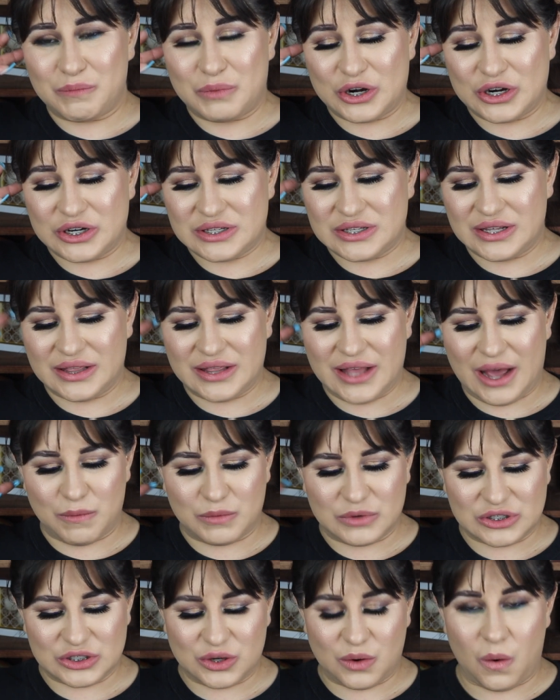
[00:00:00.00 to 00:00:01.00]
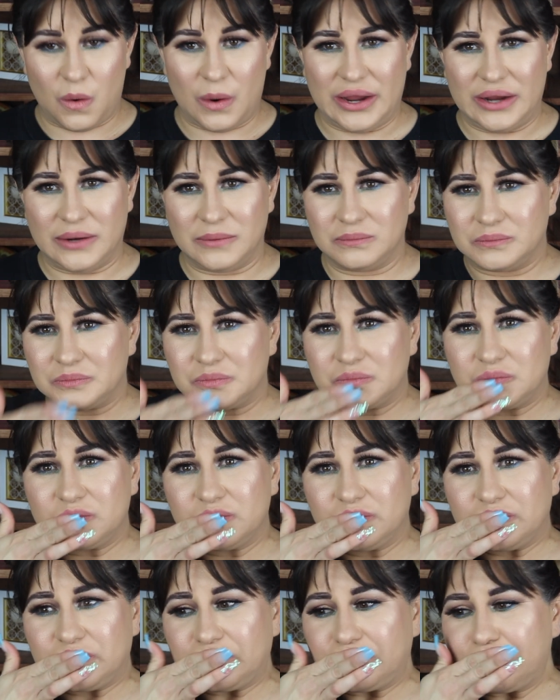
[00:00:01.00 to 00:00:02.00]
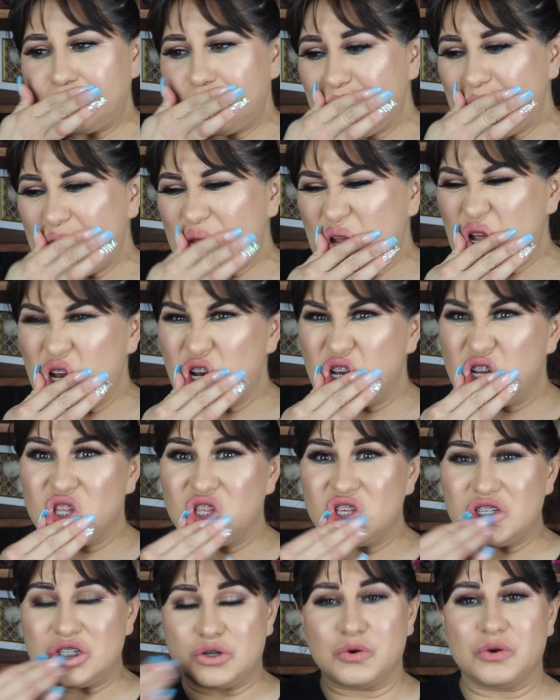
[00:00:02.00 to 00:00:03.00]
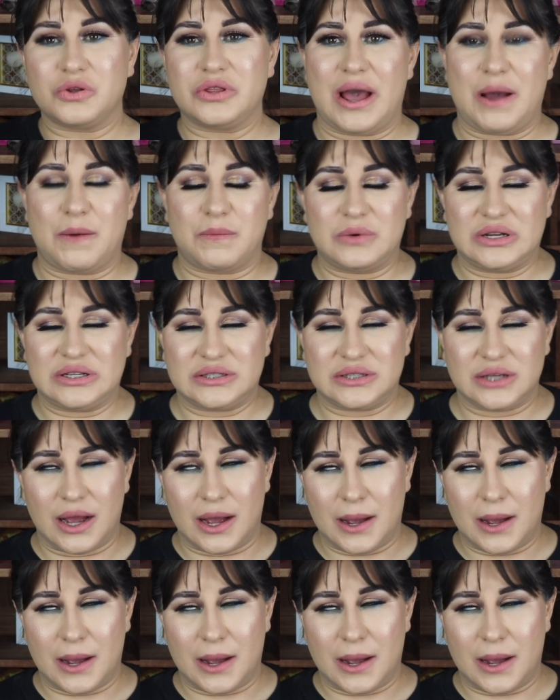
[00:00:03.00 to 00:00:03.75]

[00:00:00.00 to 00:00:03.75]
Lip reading: person that was going to the school that was